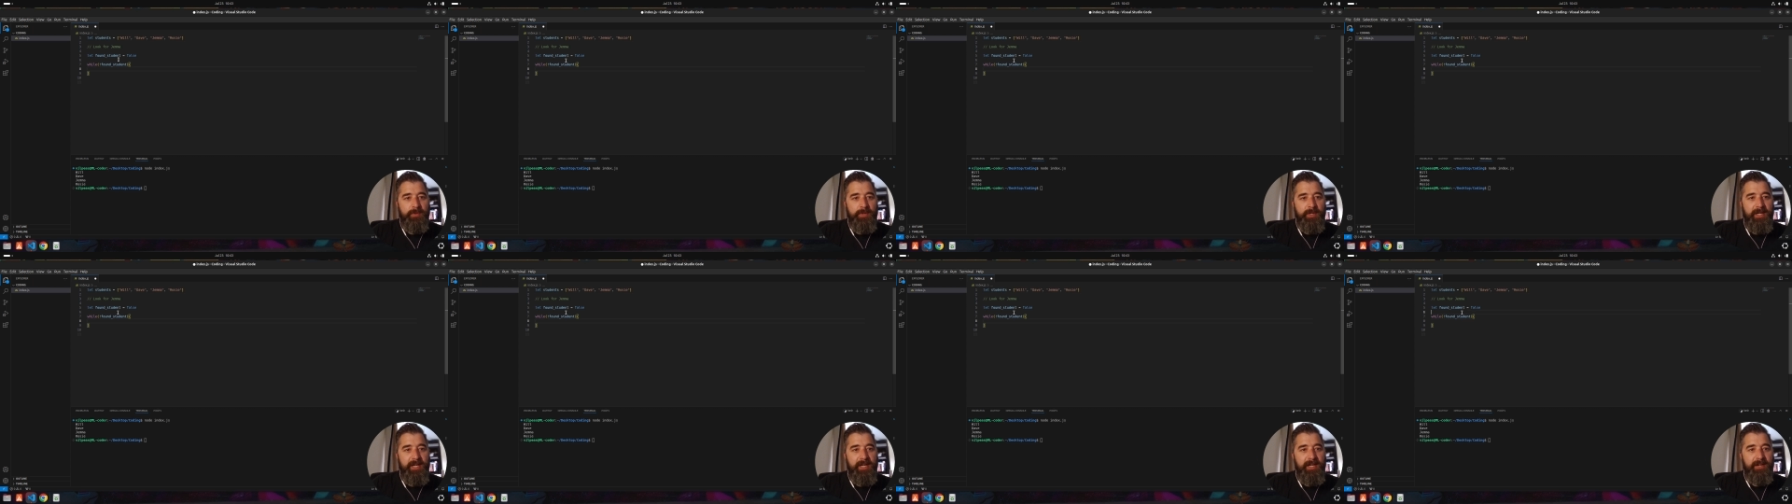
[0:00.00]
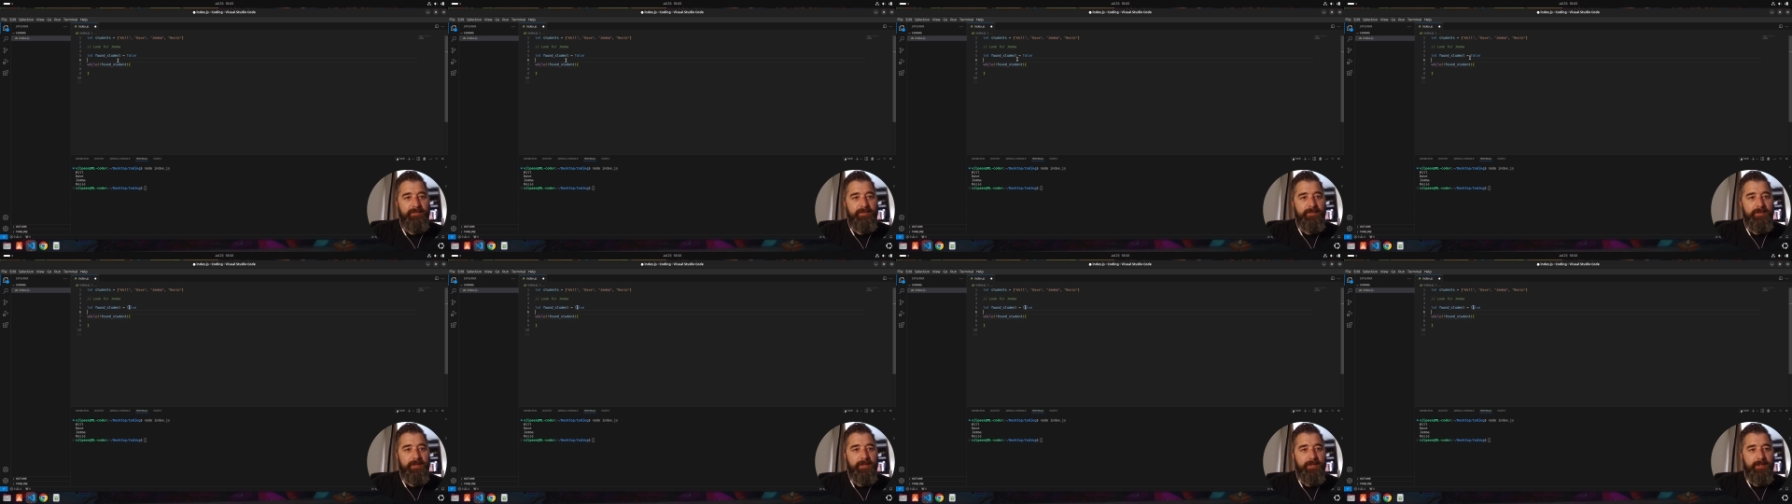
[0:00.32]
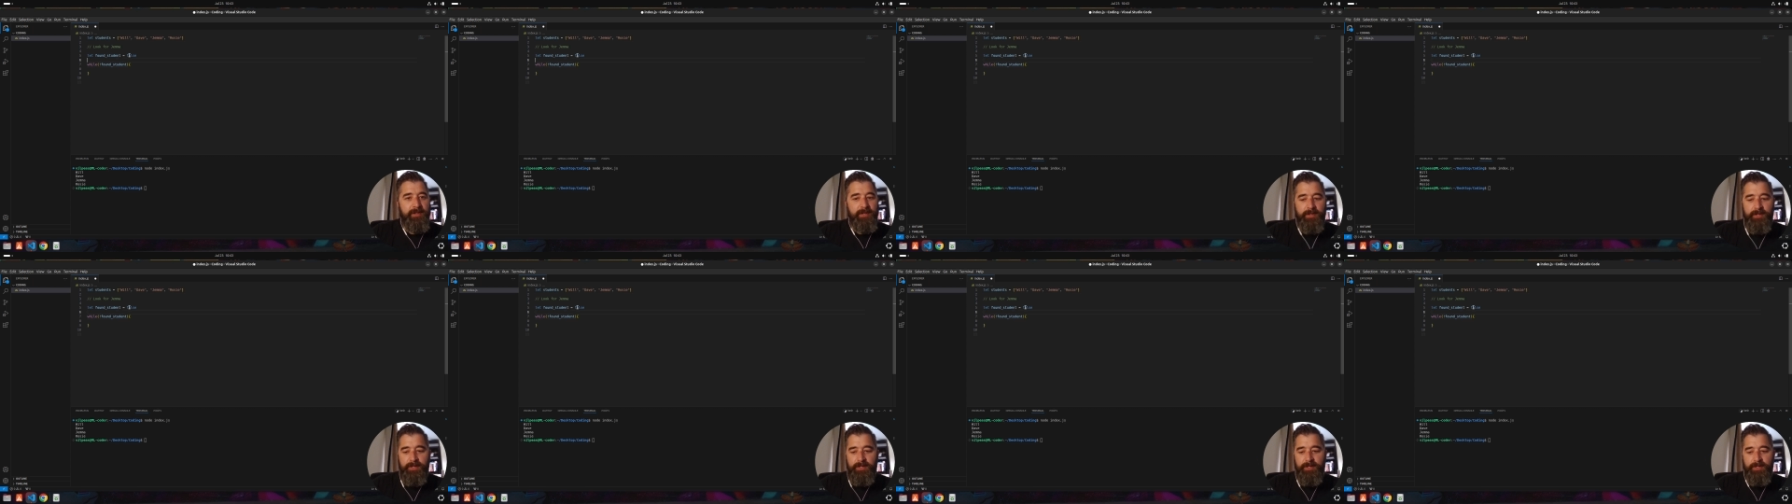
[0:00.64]
have
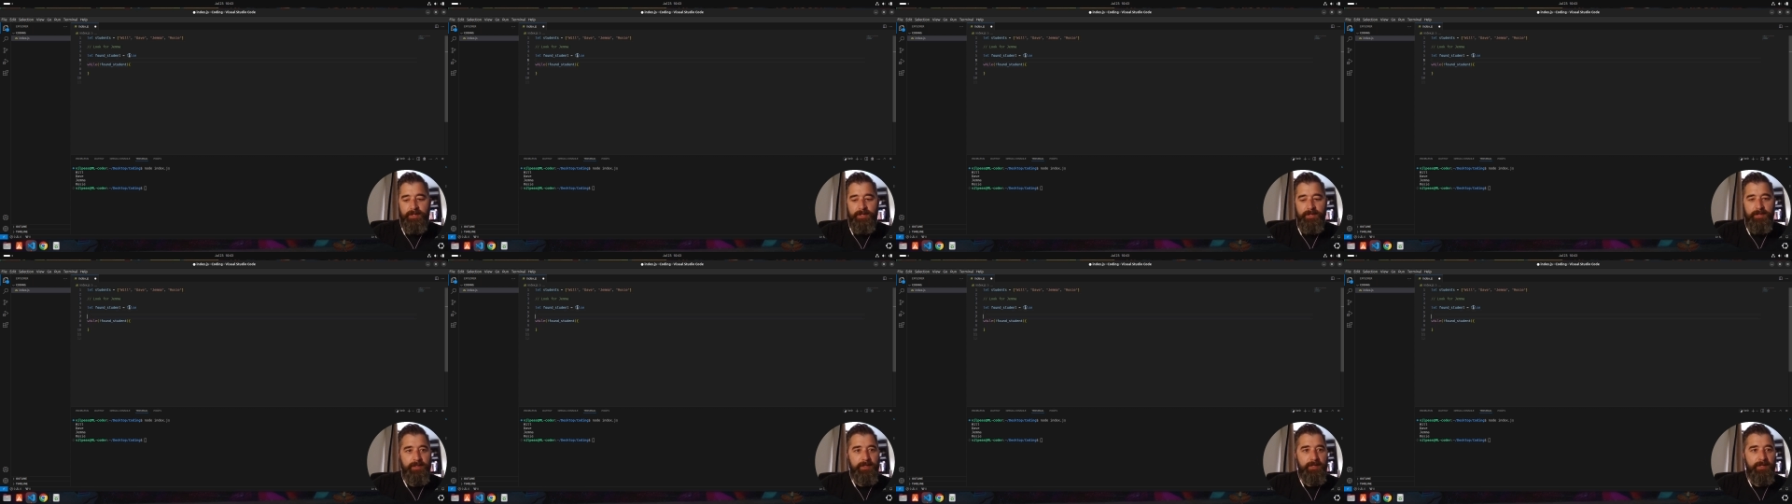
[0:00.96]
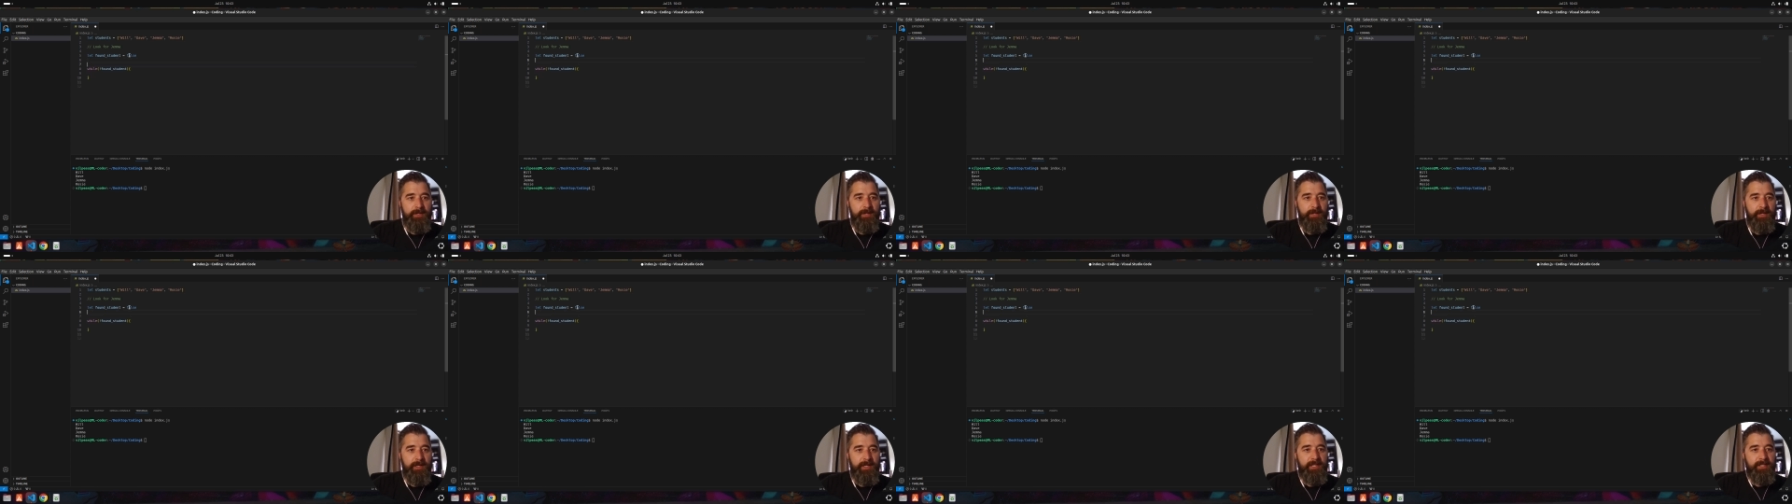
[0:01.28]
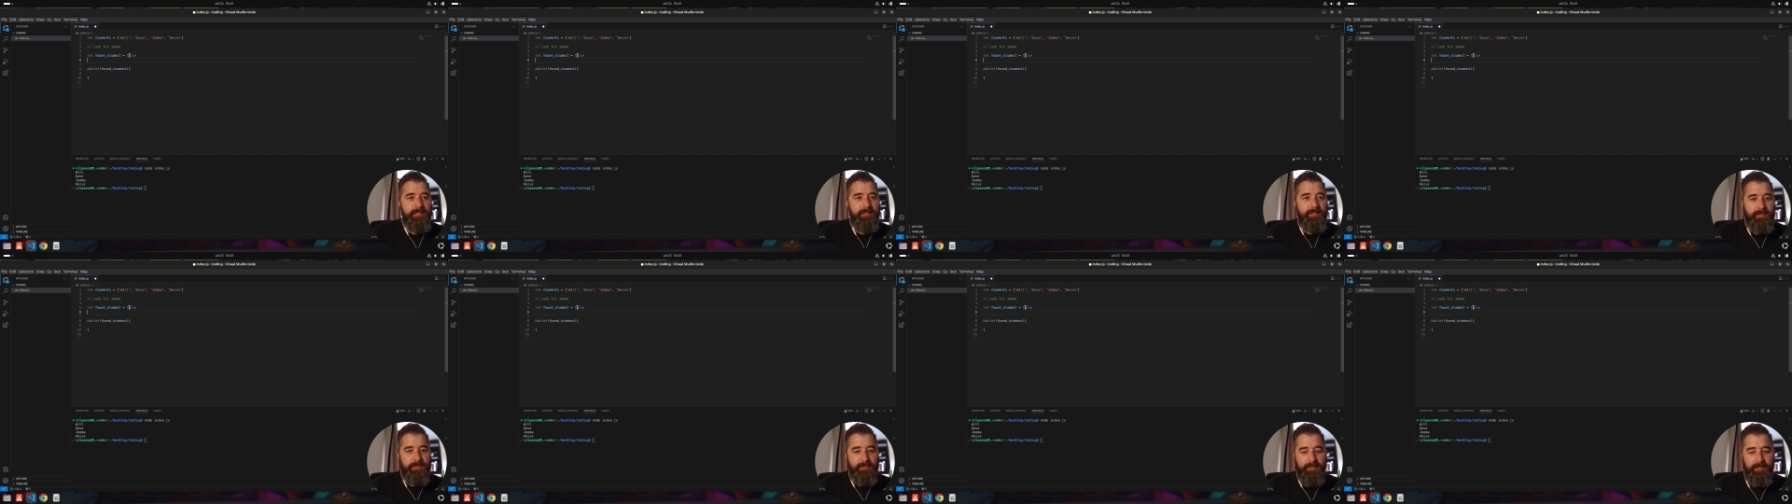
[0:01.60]
let's
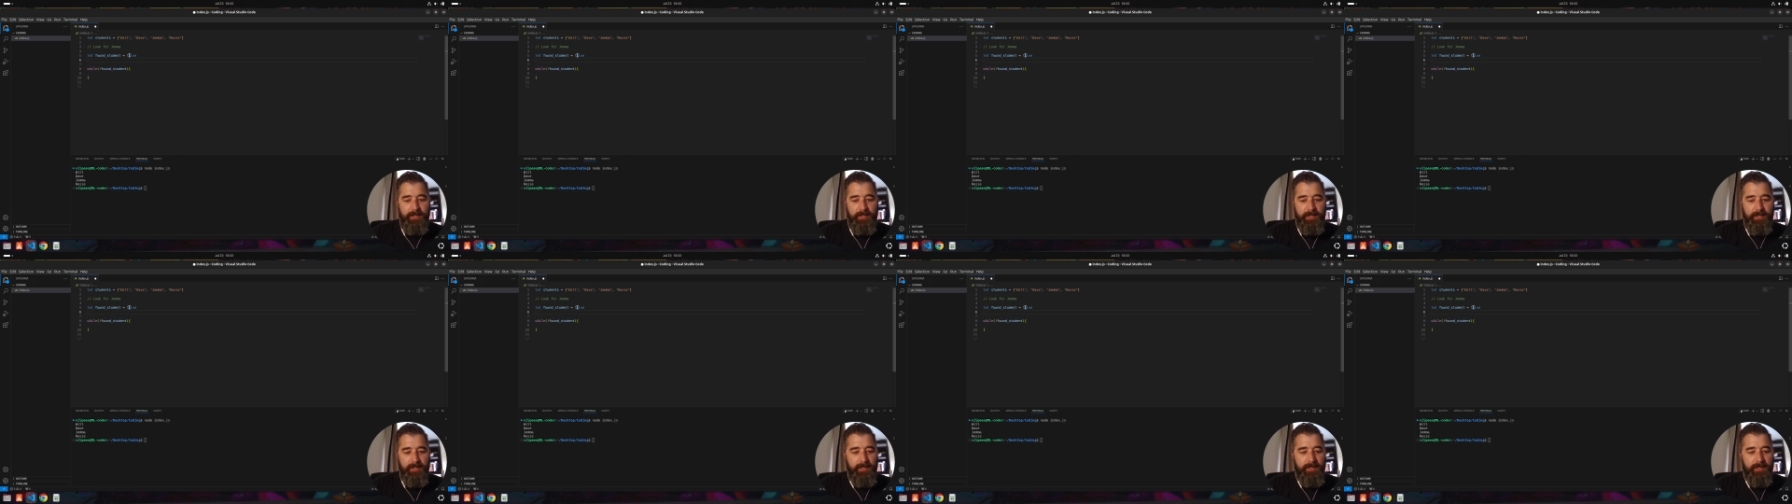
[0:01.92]
say